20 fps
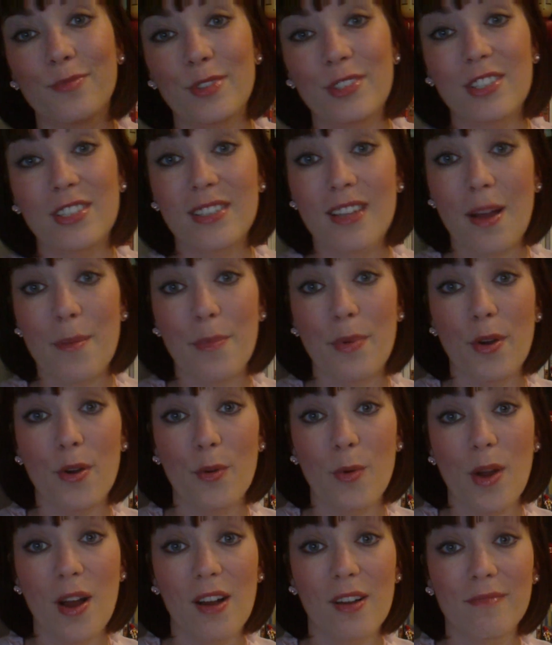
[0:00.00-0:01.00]
which does not
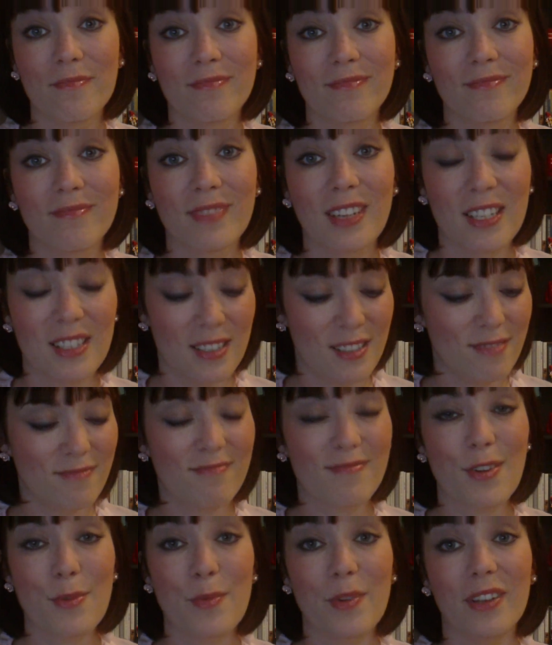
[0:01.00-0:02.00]
bode well, because
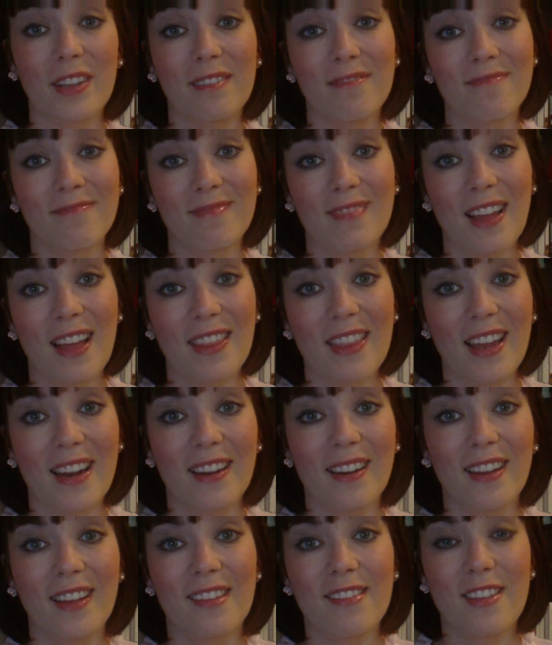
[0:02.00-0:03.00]
I'm really not that
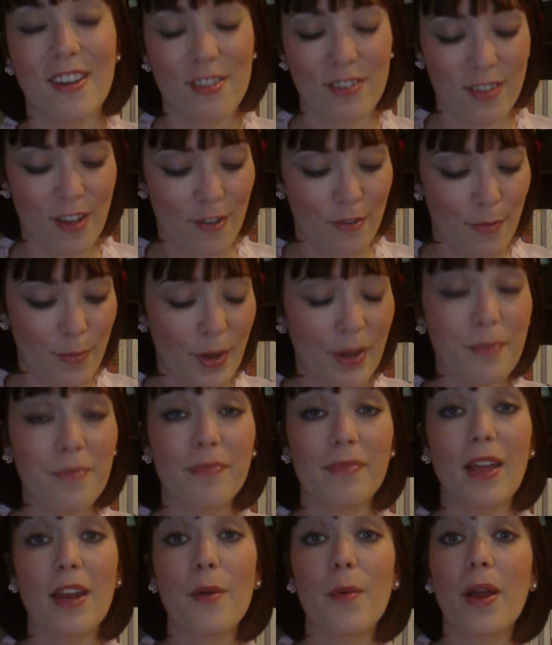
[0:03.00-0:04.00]
into their stuff. But
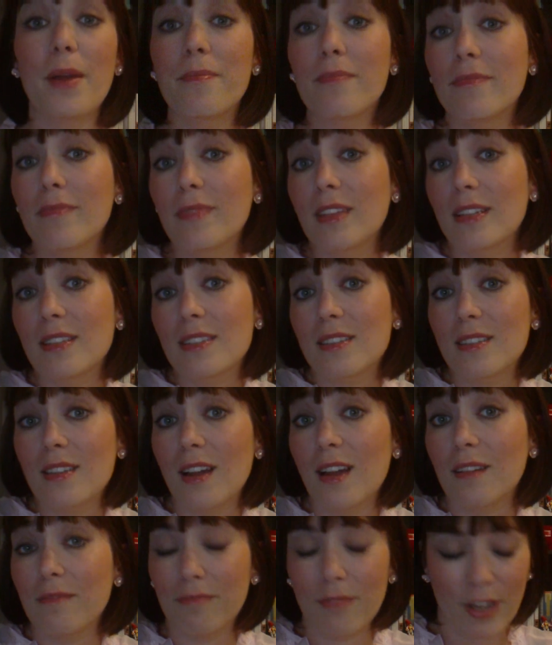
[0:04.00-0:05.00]
anyway, let's
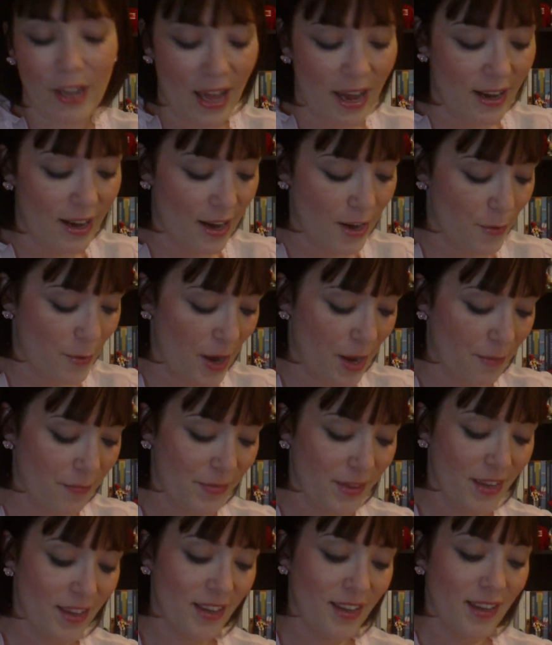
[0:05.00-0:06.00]
look at it anyway
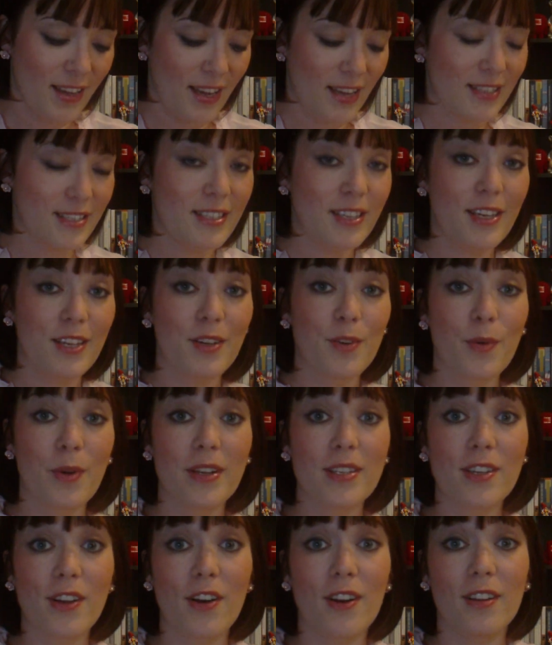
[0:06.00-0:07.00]
and see
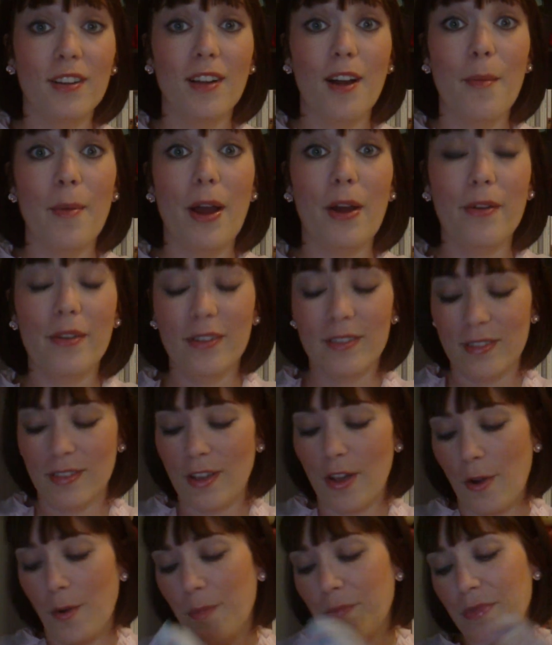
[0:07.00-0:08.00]
what it's all about.
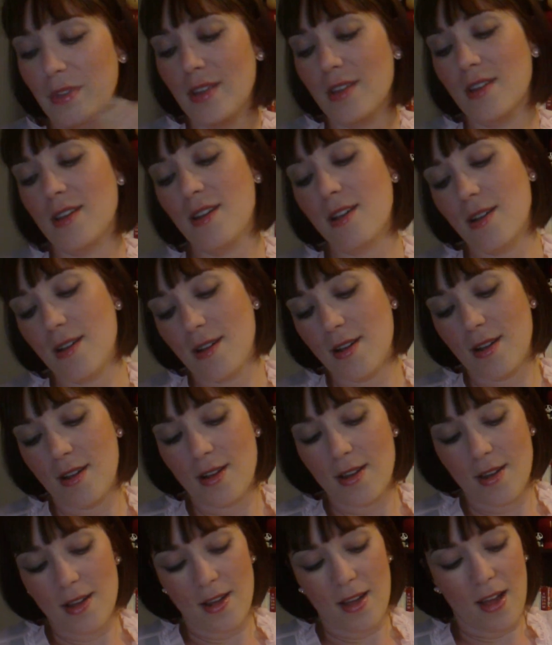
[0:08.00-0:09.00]
So,
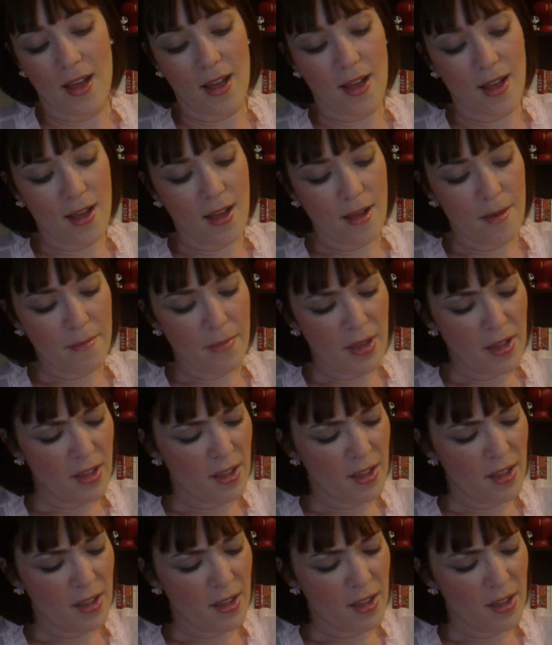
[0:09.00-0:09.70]
I